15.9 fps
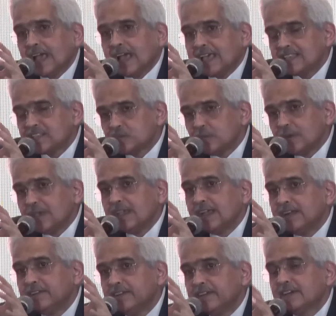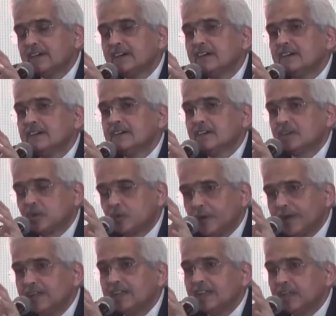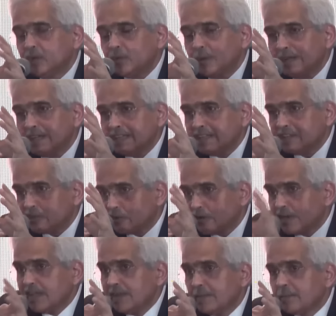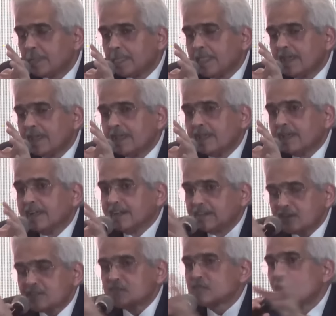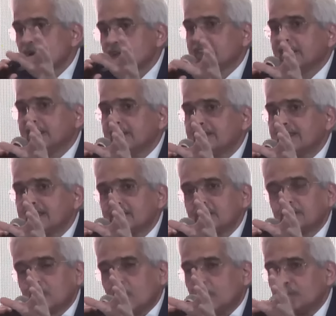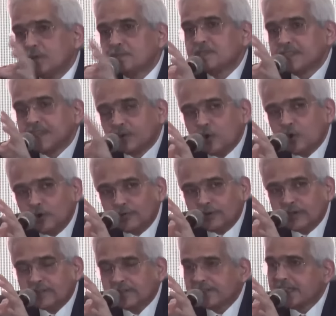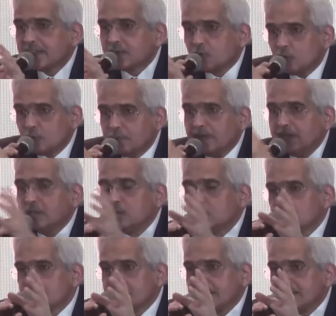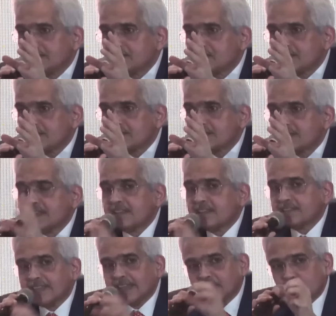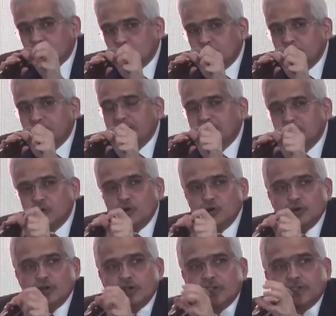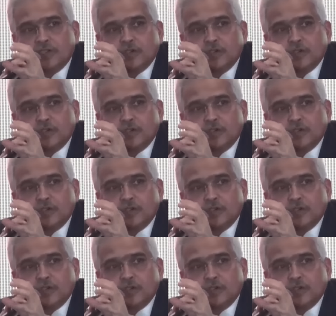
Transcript: as we enter 2023, let us not think that the problems are over. There could be new challenges. There could be new,